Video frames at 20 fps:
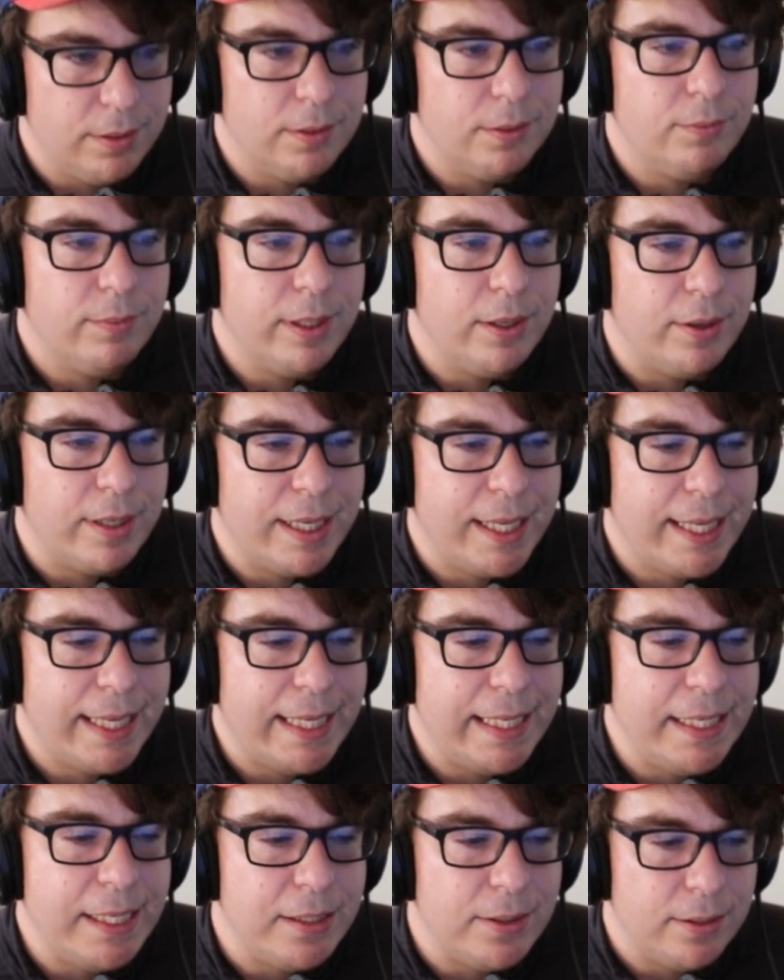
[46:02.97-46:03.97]
We are
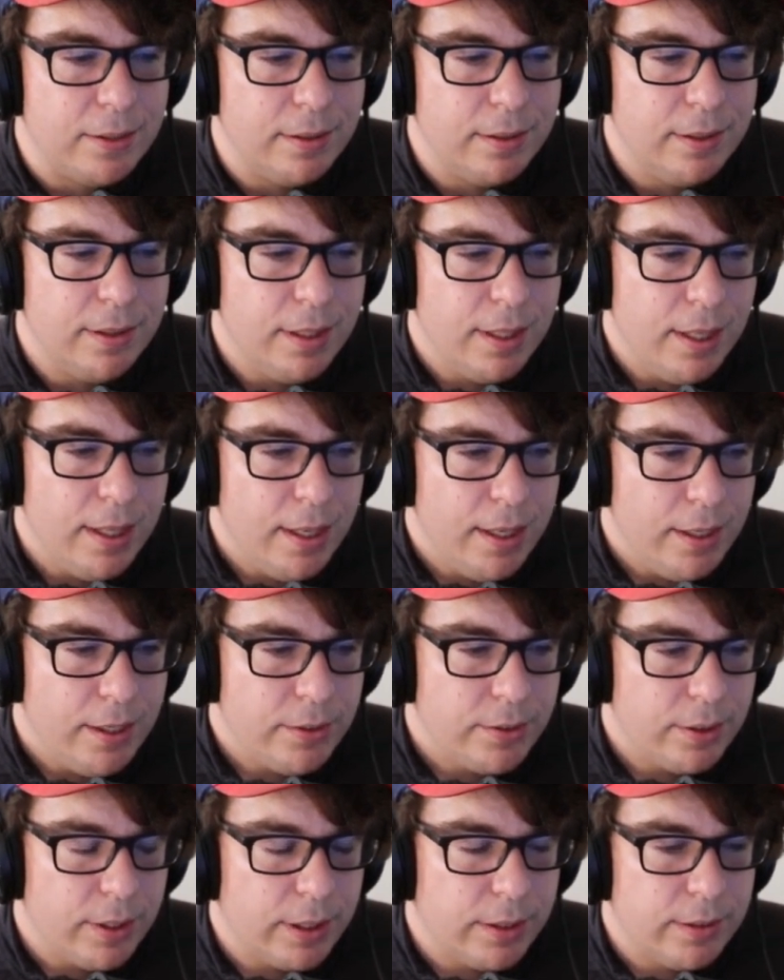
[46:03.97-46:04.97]
here. So
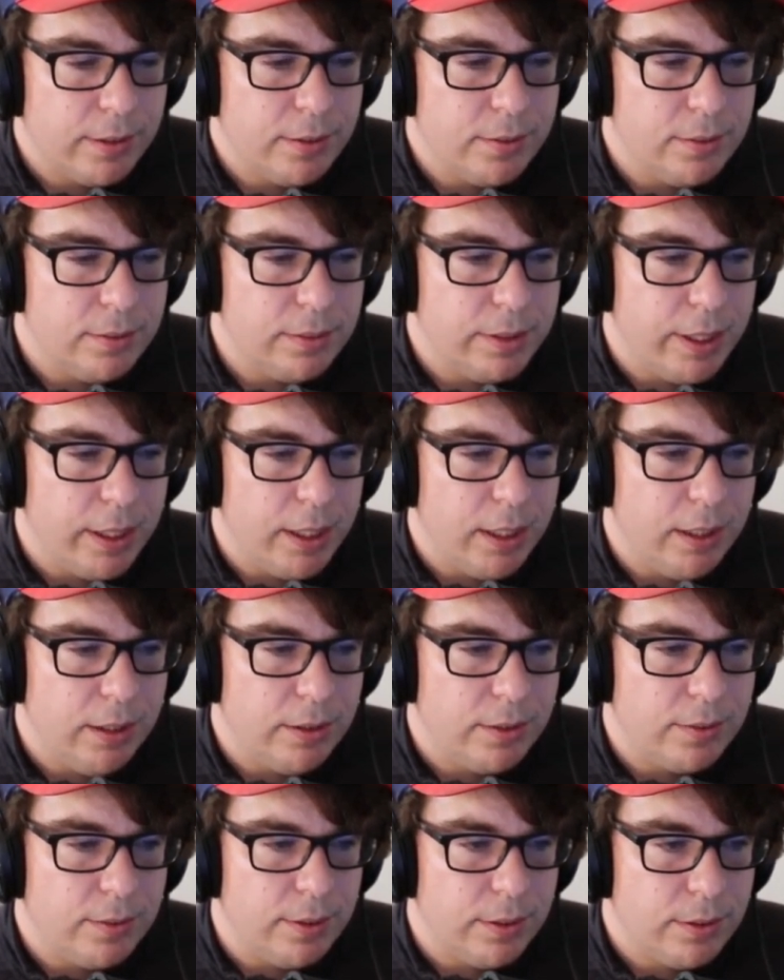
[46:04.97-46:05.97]
I like to hold A
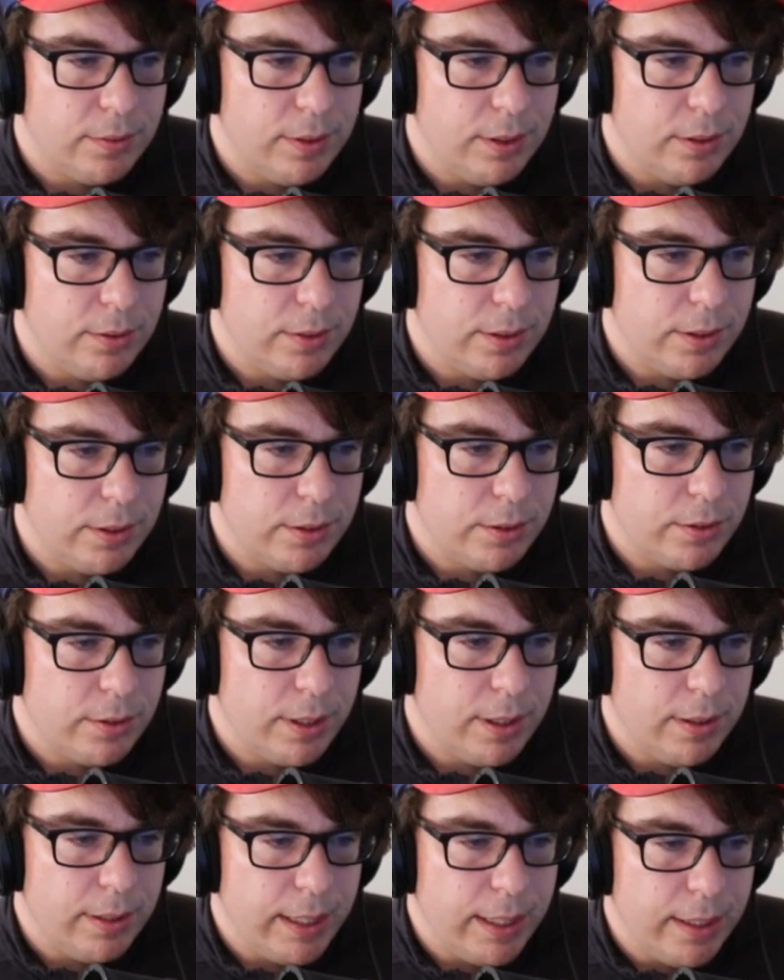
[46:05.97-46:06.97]
during the screen treasures. Try to
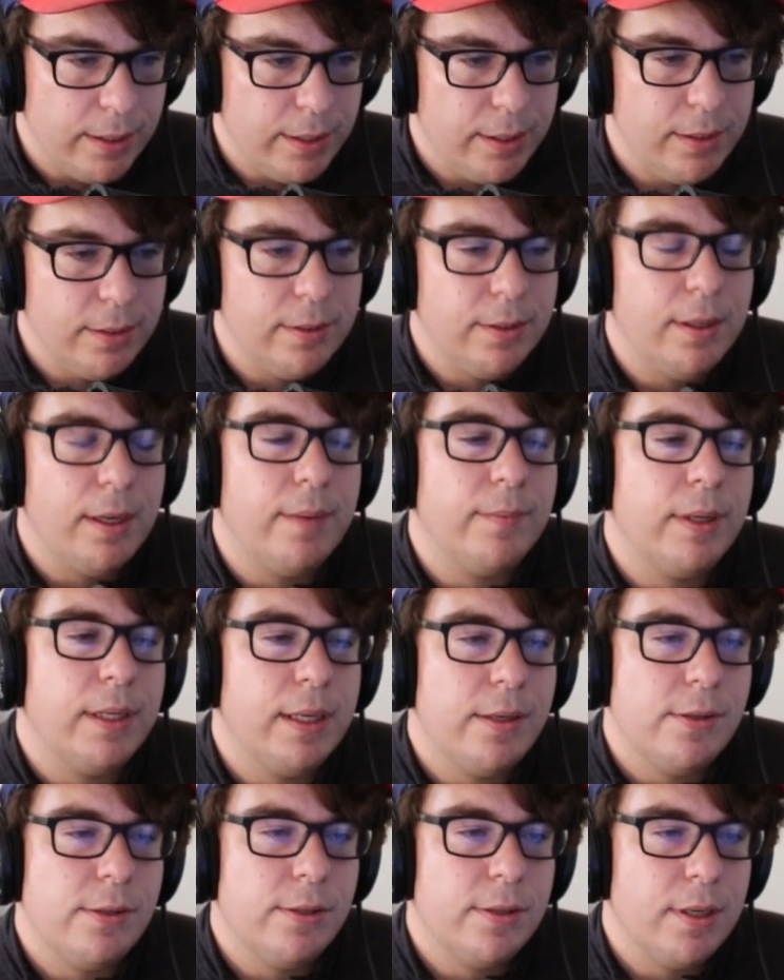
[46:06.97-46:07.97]
land here. I'm gonna
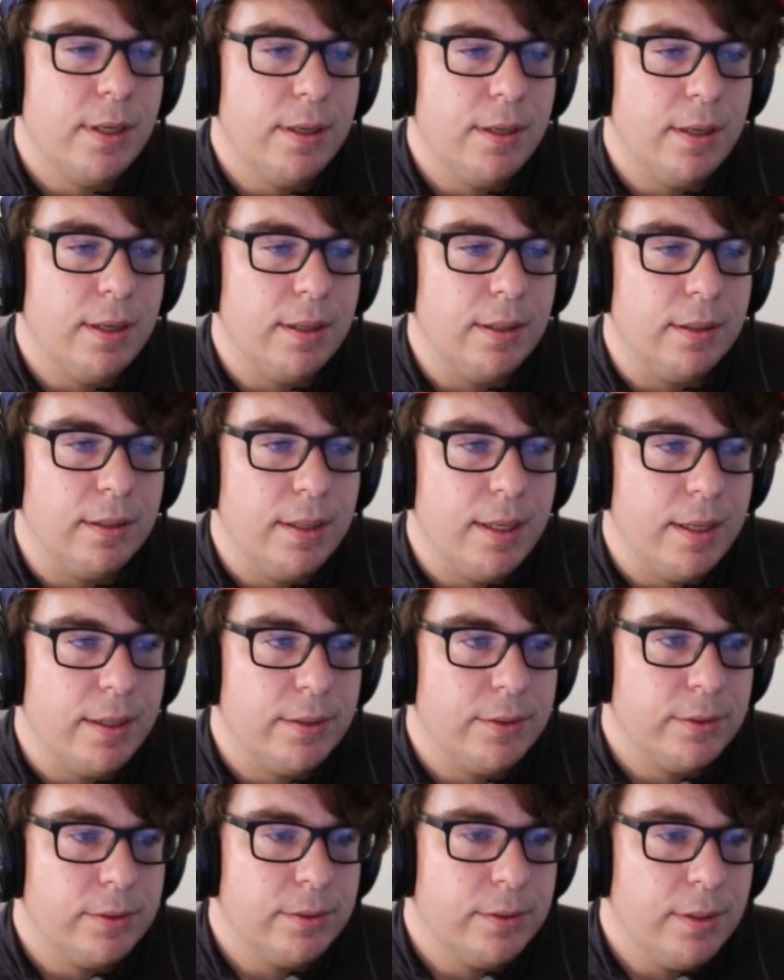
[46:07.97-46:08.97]
get shot
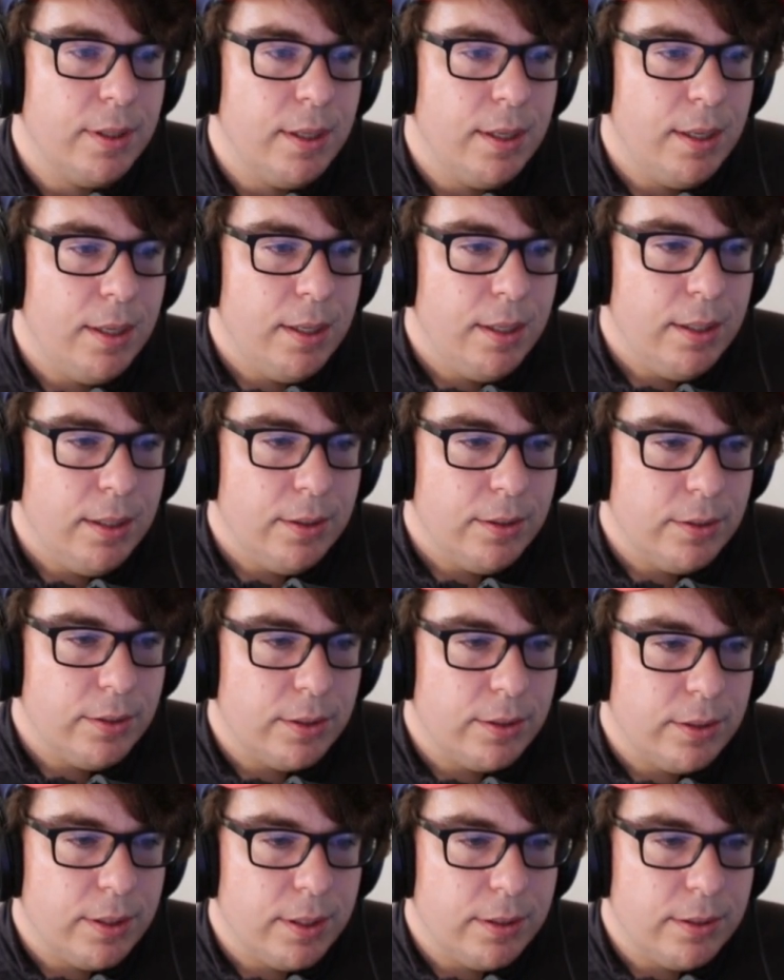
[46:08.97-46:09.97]
unless.
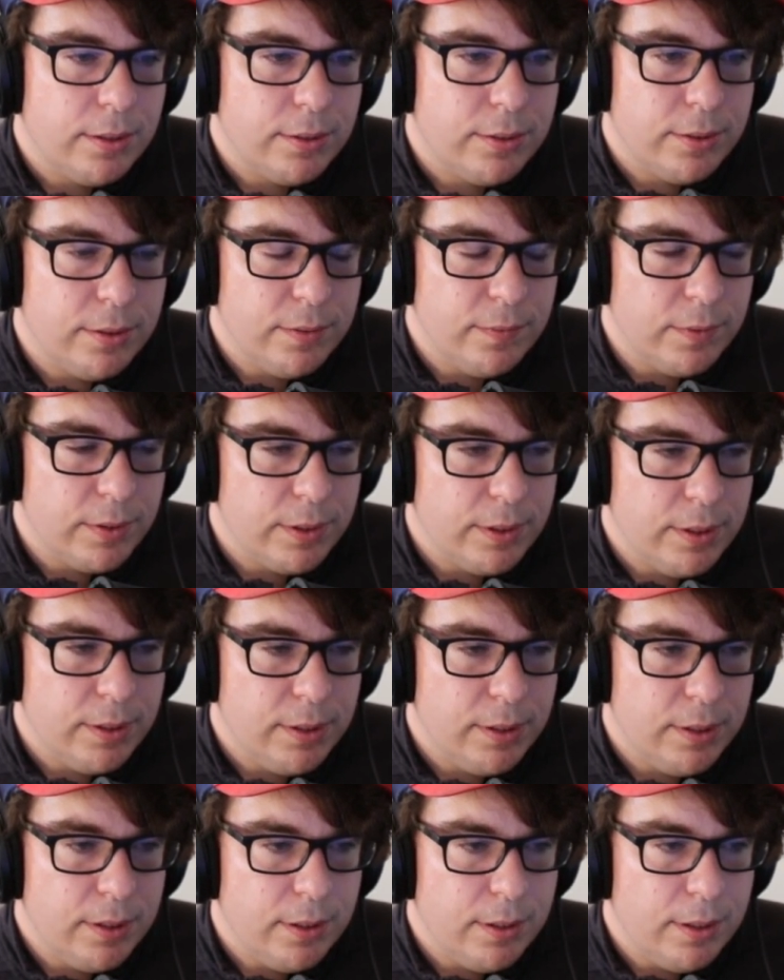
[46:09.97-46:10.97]
Get to Silver Tea.